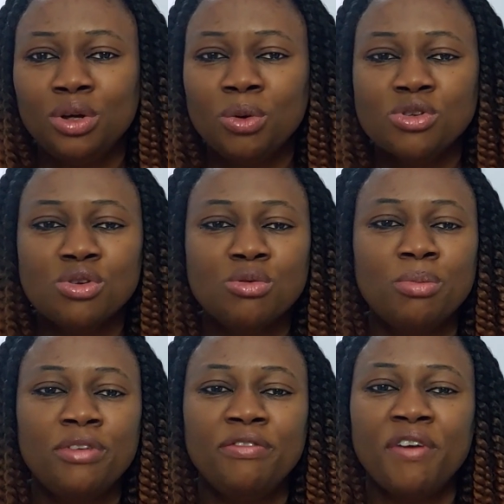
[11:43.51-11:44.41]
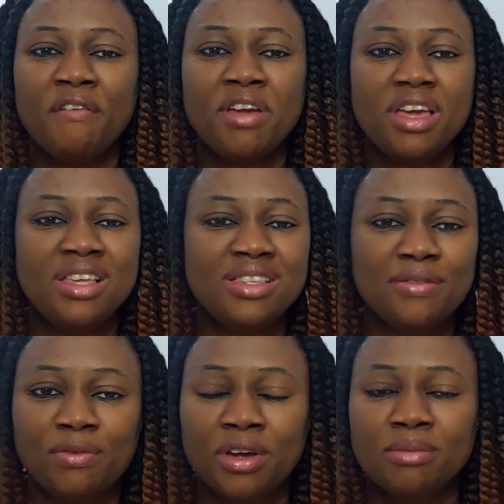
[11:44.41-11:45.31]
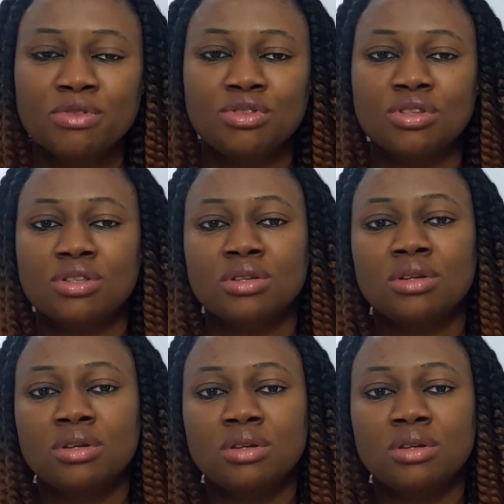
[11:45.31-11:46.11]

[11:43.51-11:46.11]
it was going to be very easy for him to just,